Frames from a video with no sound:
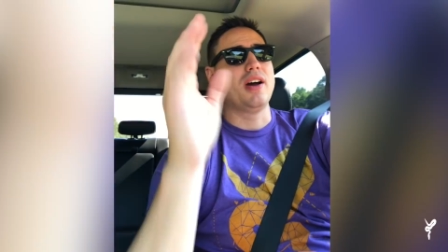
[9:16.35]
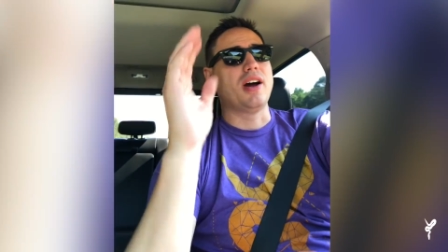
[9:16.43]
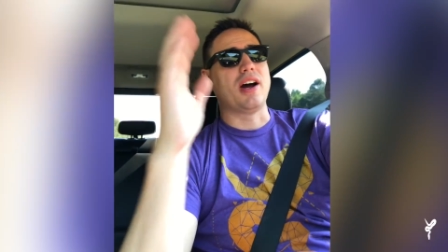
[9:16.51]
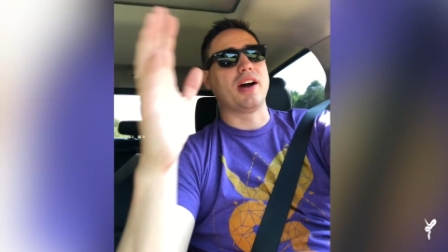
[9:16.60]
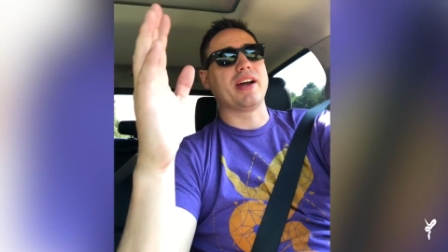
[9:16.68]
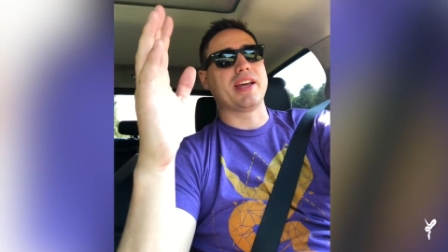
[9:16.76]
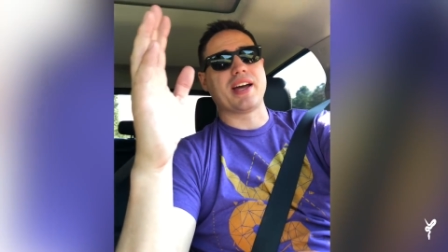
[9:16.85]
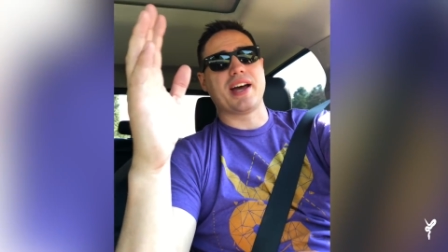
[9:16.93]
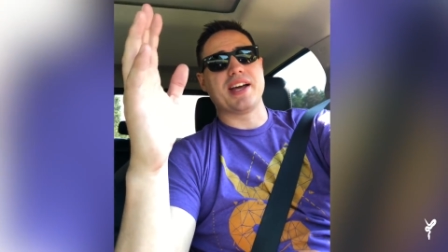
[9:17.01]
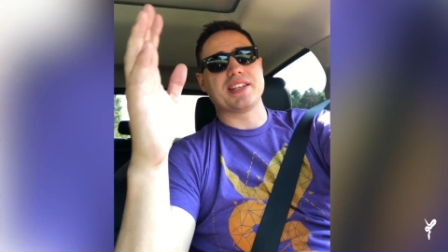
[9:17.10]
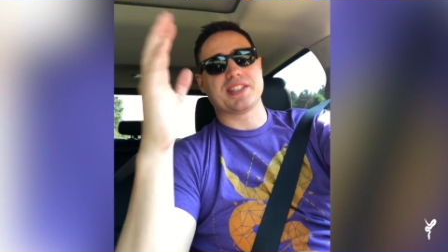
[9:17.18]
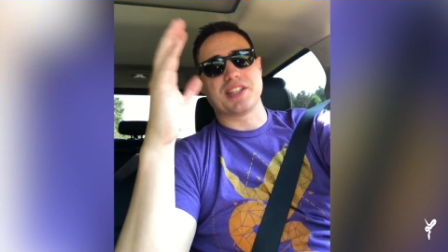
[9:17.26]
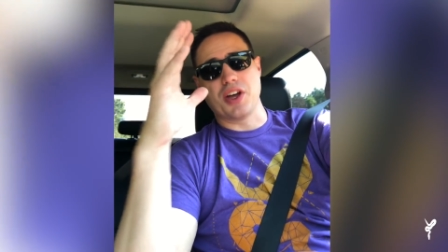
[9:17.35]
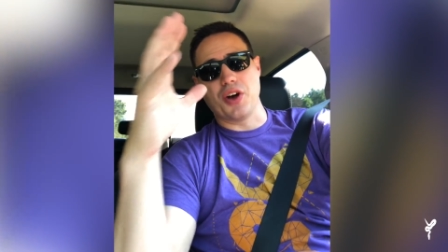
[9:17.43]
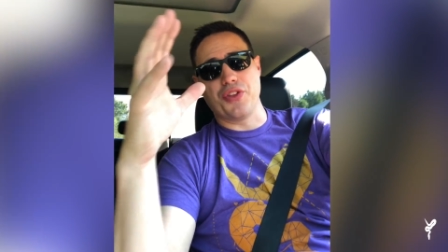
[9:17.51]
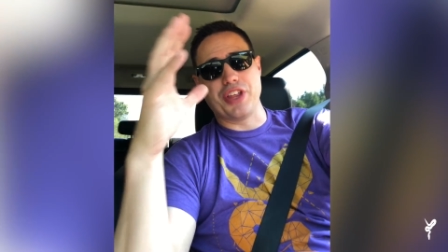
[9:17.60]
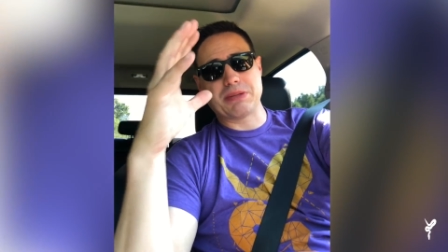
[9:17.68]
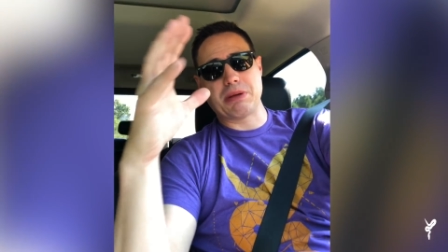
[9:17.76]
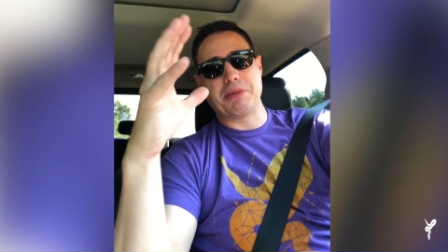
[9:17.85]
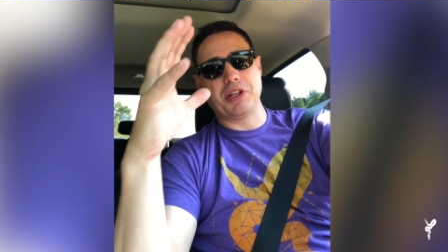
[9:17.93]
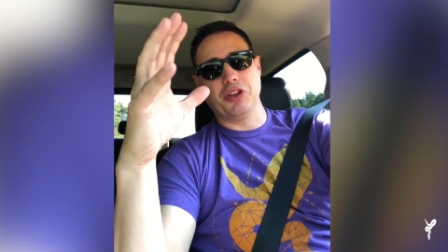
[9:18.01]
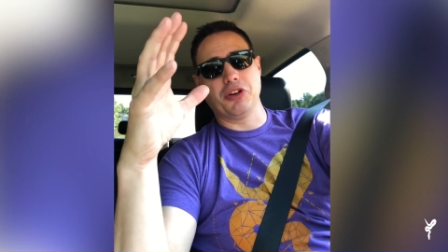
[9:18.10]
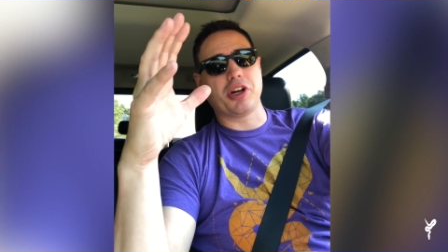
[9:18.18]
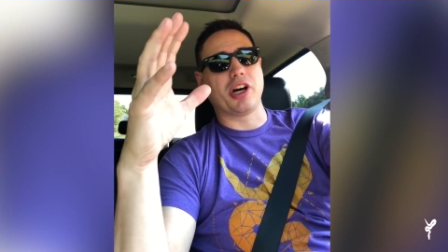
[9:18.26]
All right, guys, so this may be
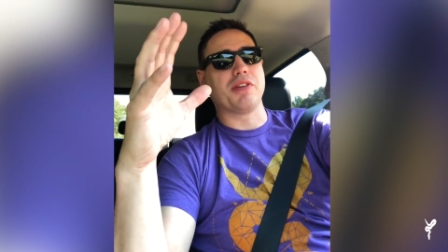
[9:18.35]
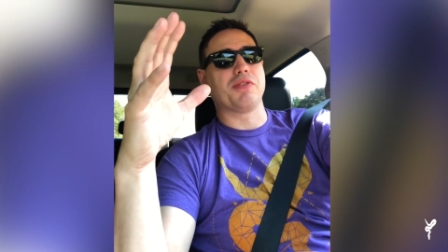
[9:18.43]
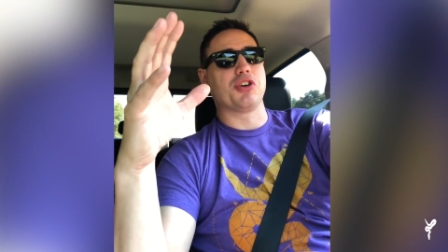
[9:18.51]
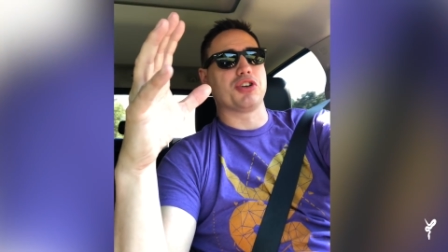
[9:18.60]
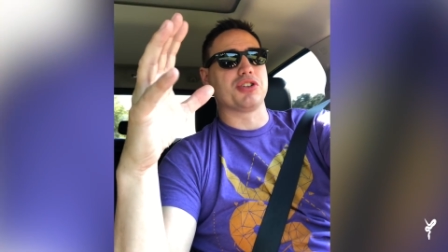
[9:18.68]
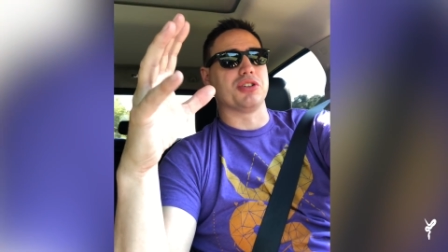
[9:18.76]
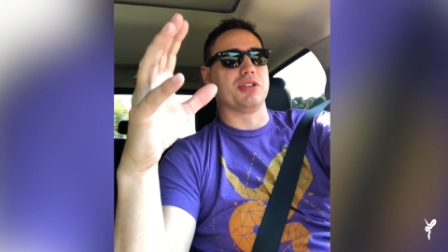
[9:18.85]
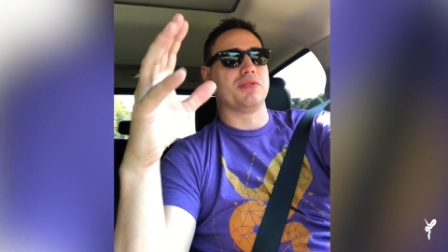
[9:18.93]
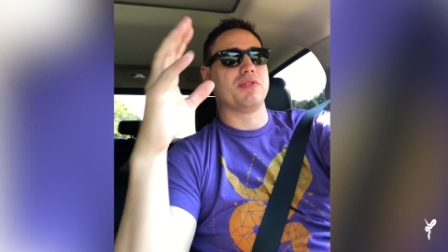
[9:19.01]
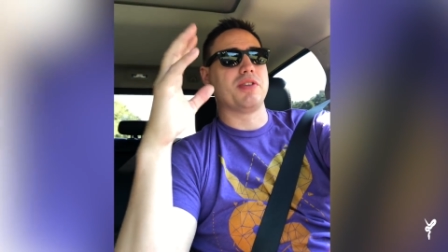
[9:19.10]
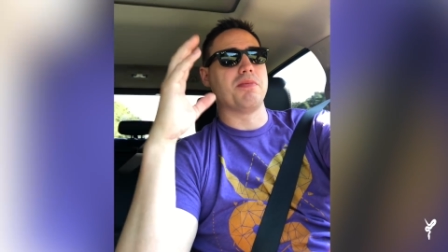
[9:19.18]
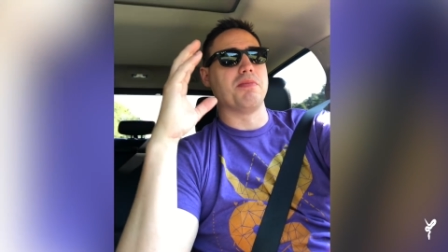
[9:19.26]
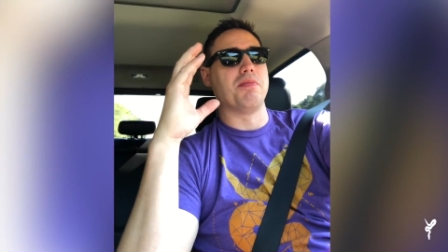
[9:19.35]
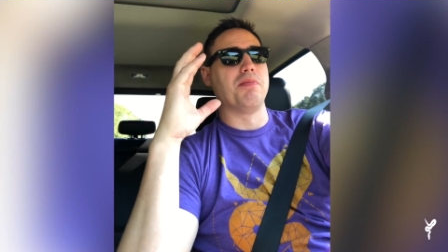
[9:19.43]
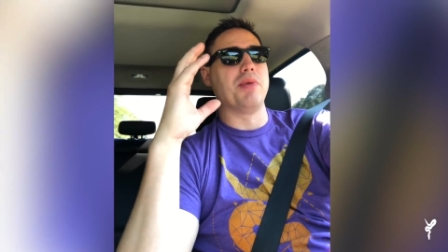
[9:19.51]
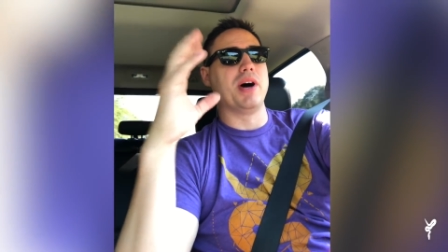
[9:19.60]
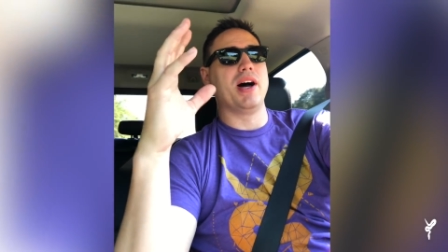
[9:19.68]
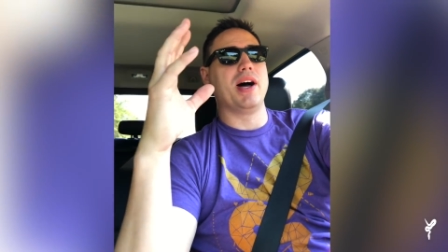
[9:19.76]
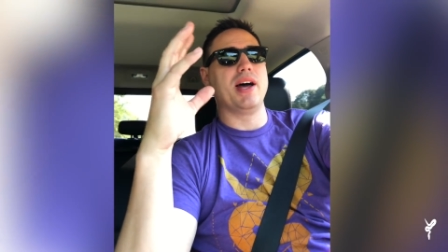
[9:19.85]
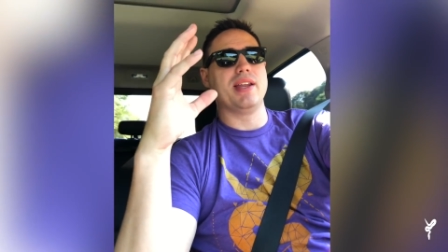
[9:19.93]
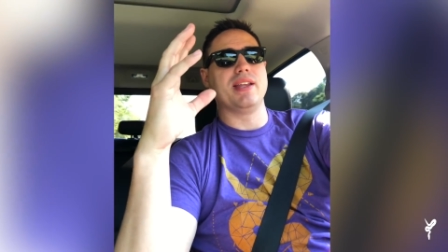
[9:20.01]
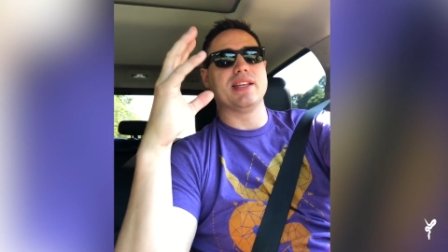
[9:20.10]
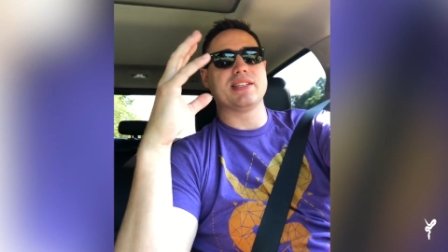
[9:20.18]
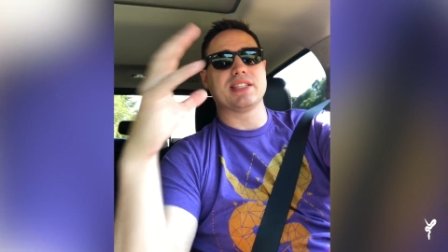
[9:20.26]
a little controversial,
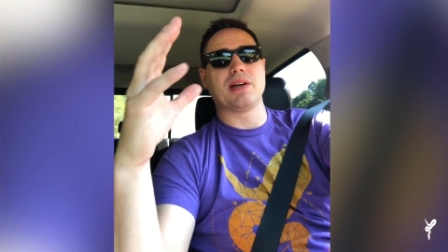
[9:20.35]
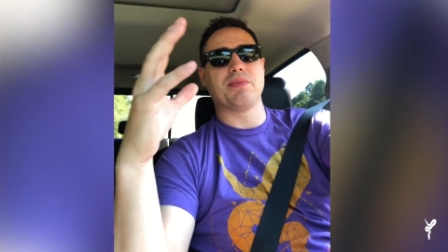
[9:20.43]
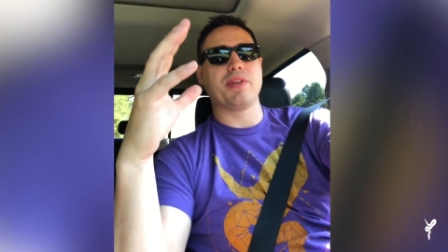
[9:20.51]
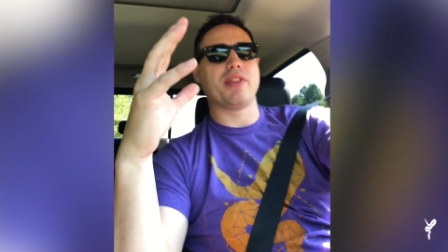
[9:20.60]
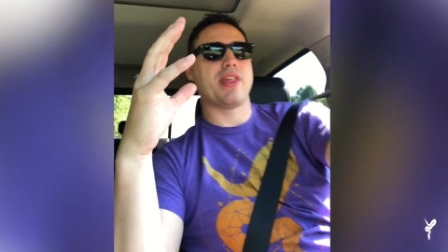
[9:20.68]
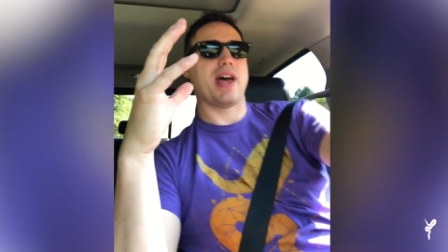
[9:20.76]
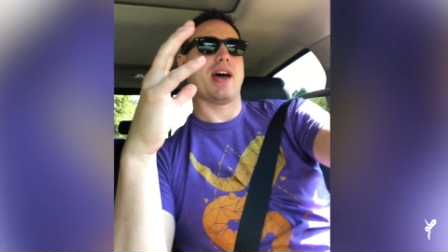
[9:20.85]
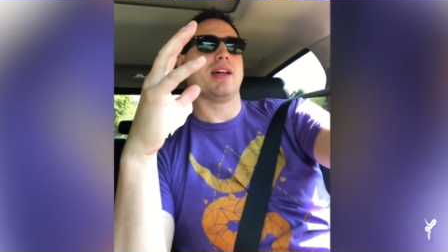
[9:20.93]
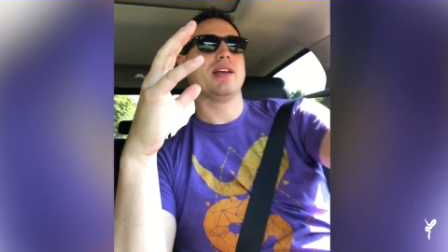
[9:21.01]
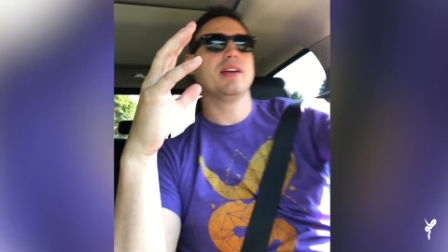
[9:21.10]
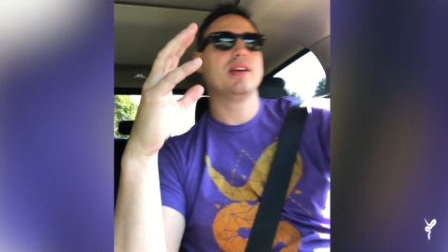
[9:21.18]
but this is something that